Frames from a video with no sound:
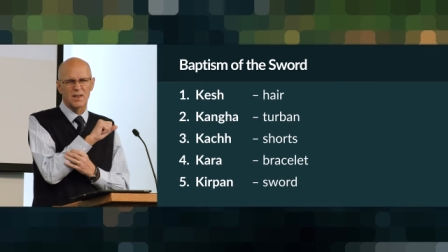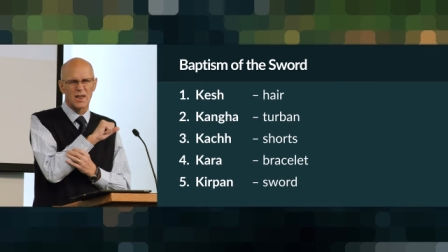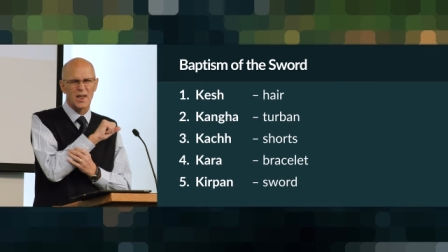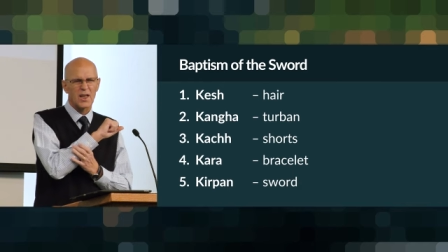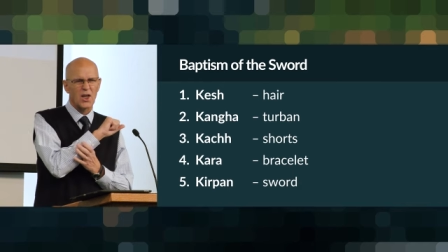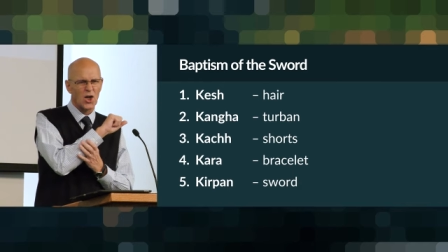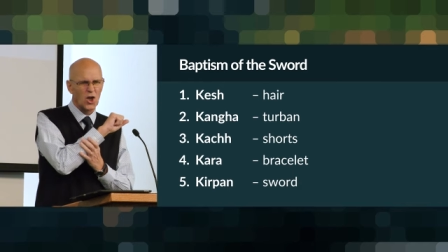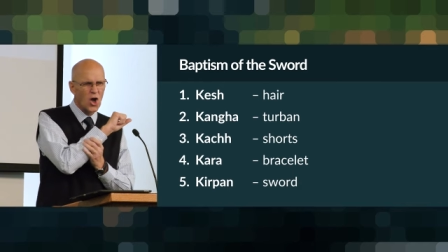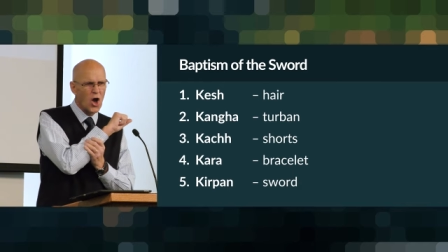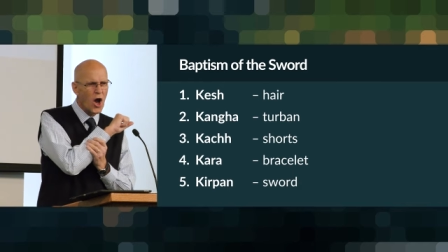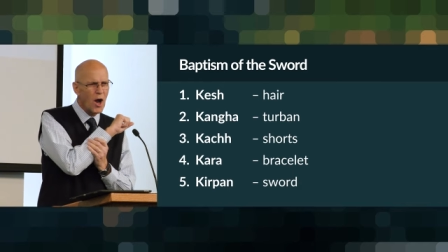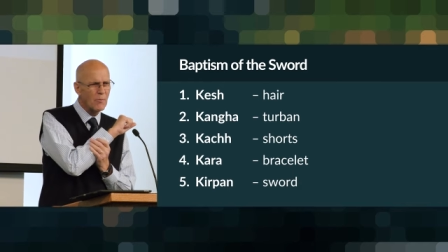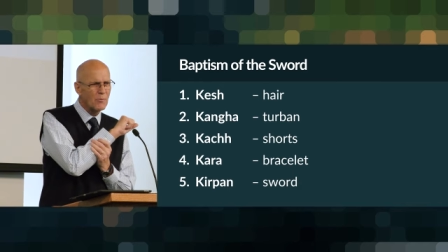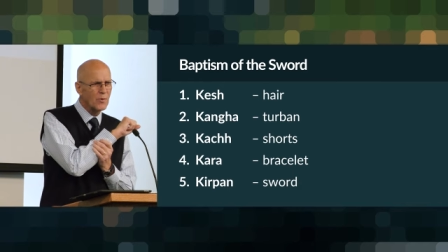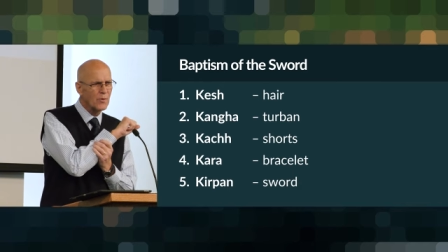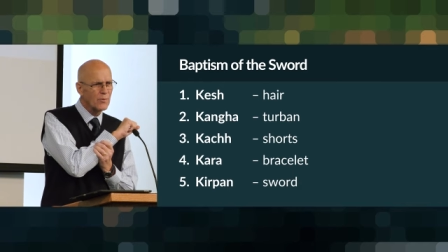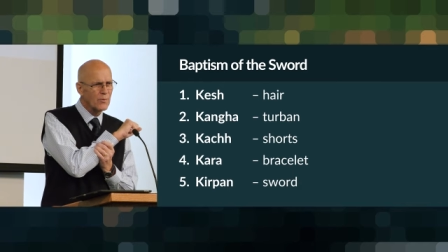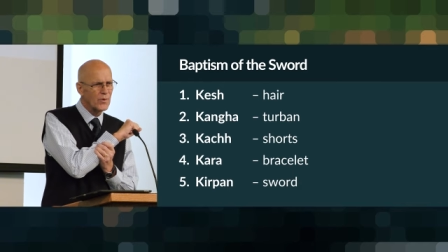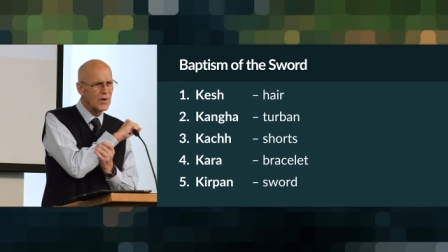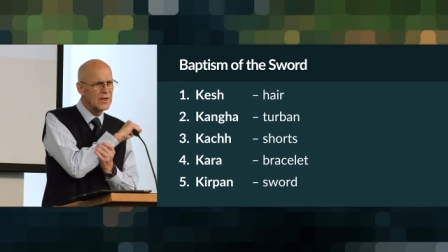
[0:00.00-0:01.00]
like a
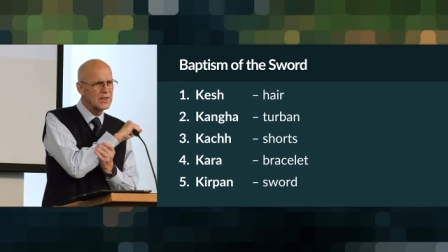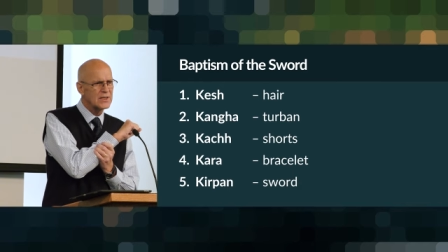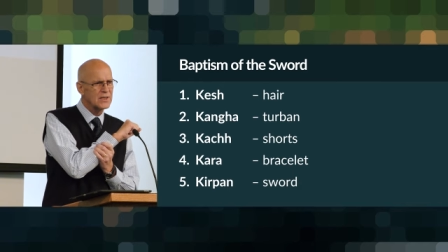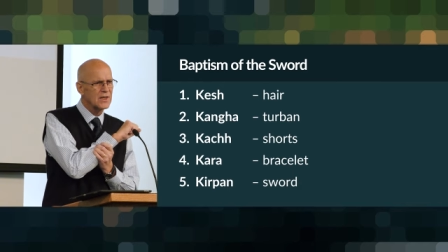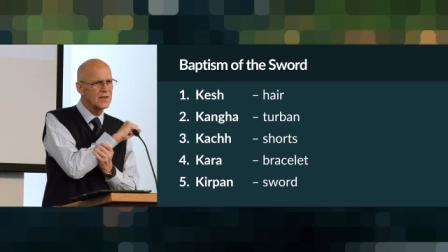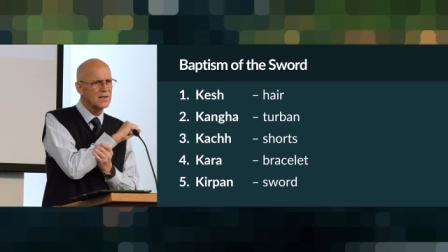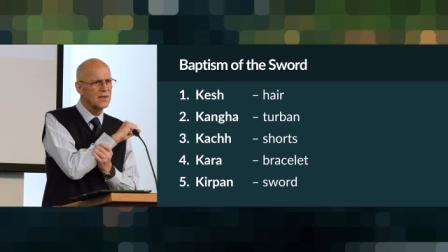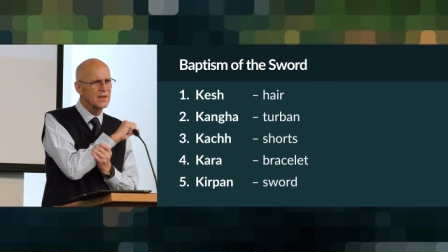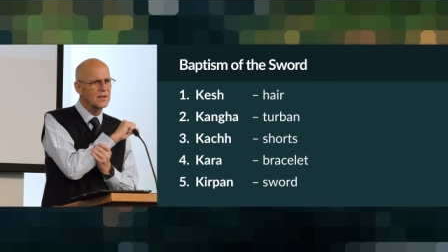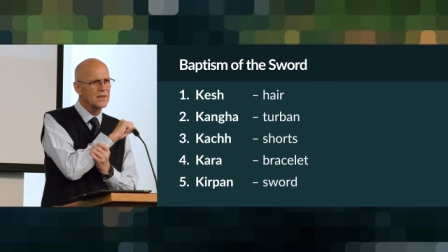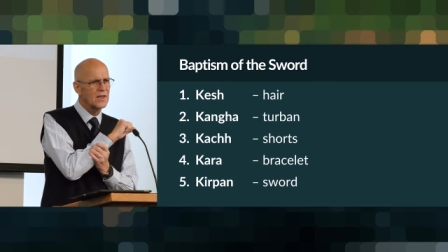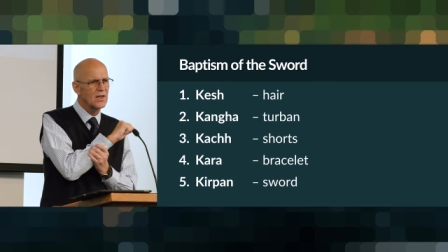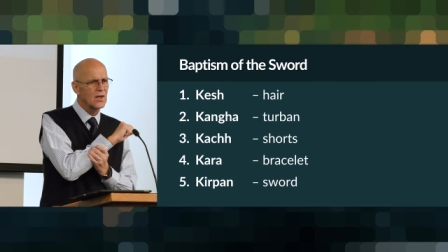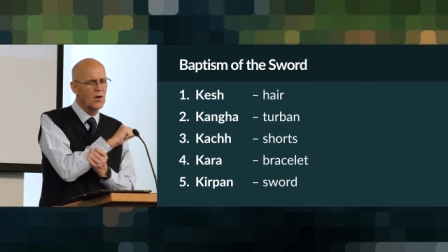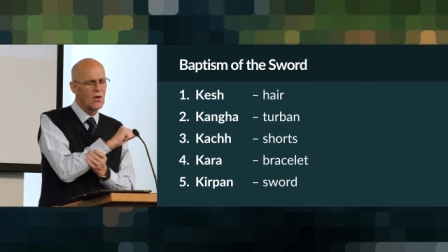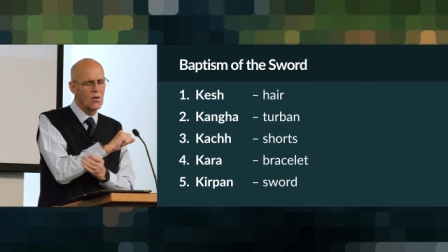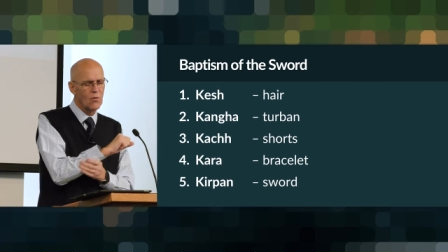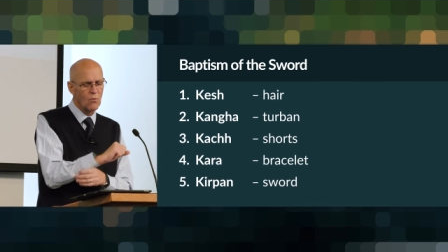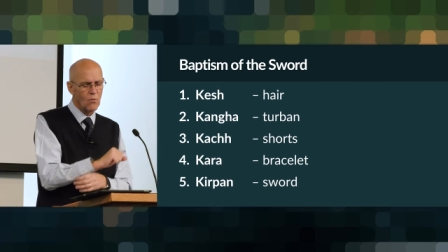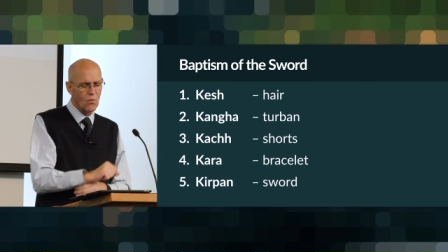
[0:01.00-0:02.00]
copper bracelet that they
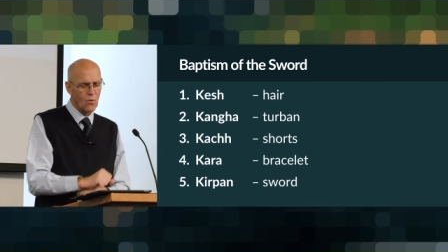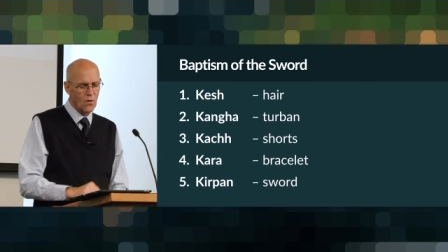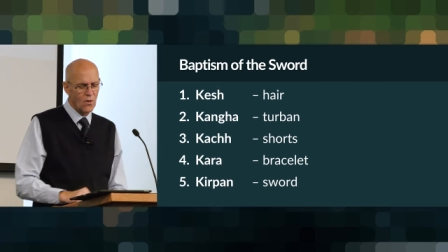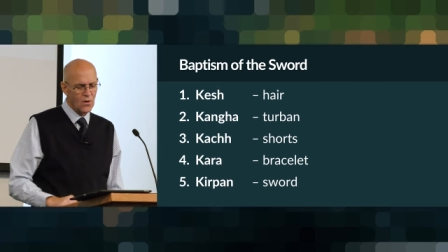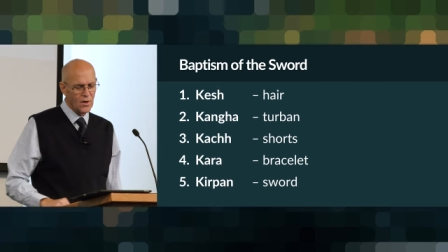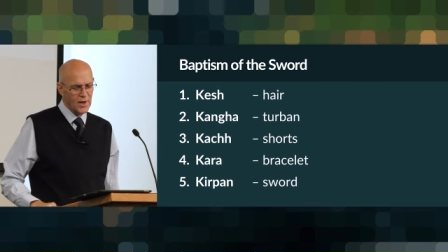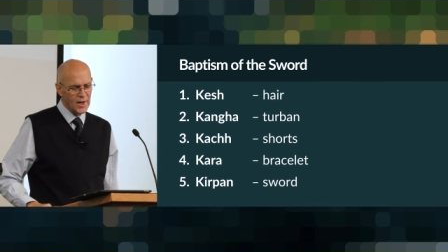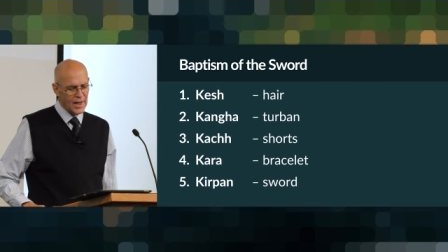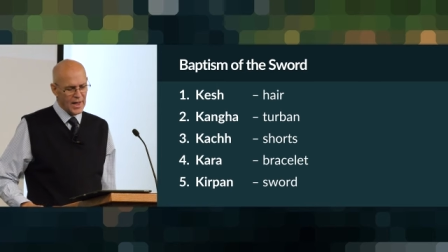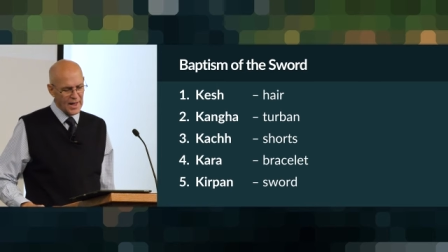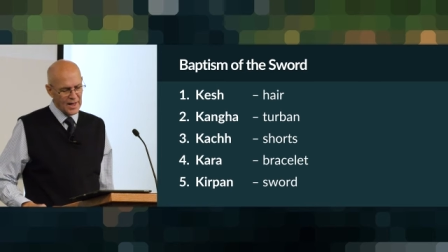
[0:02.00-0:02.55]
all wore,